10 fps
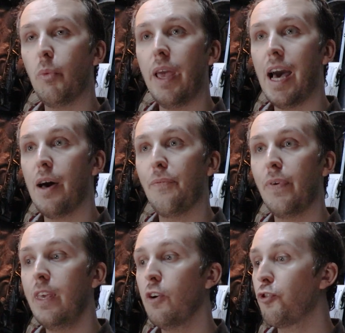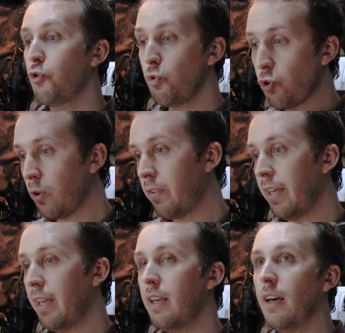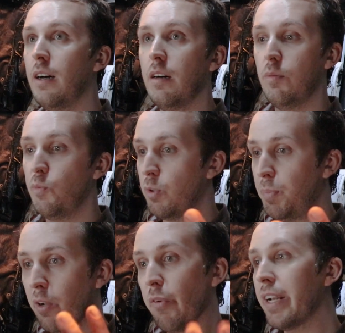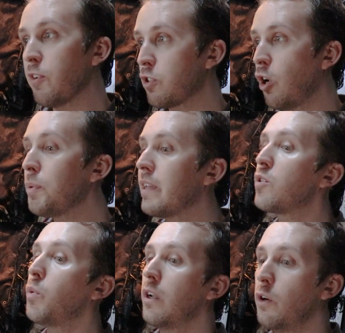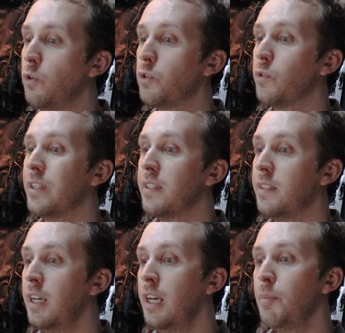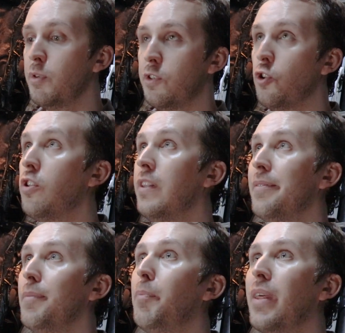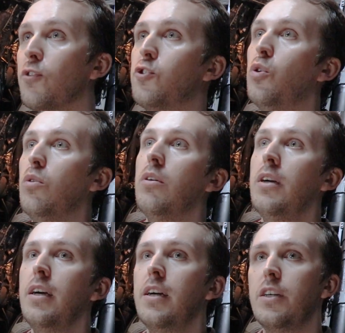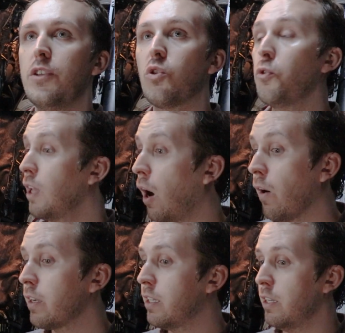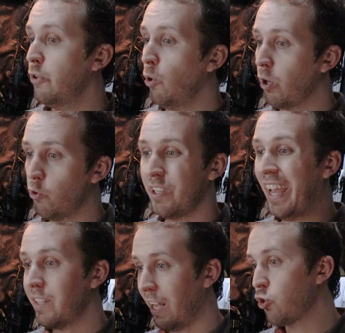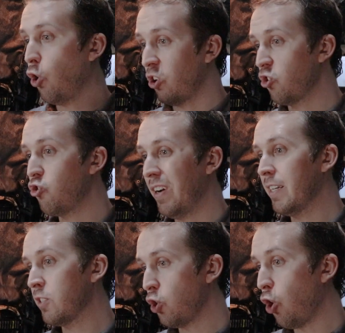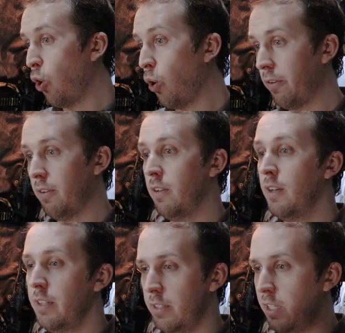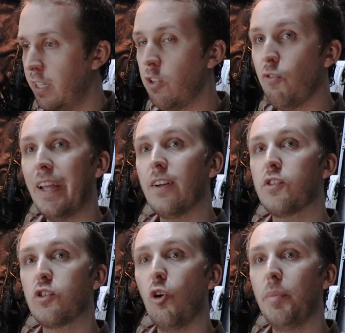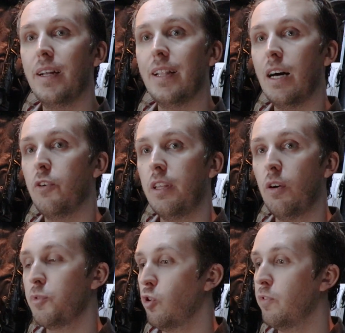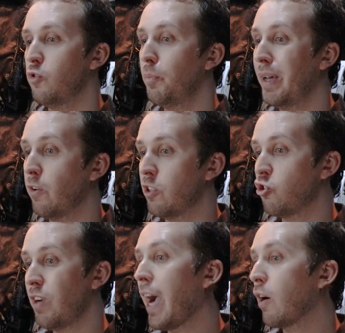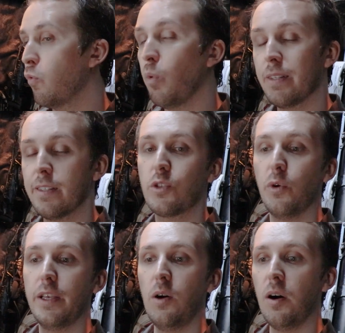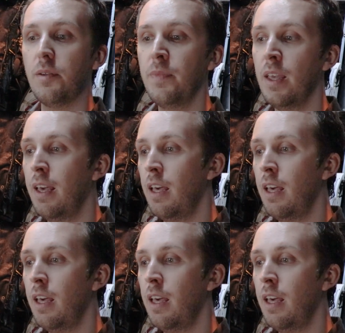what we have here usually uh, would be the radar scopes. That's what also this position appears so, so dark in order to get that contrast on the, the radar scope and allow the observer to better track of what is going on.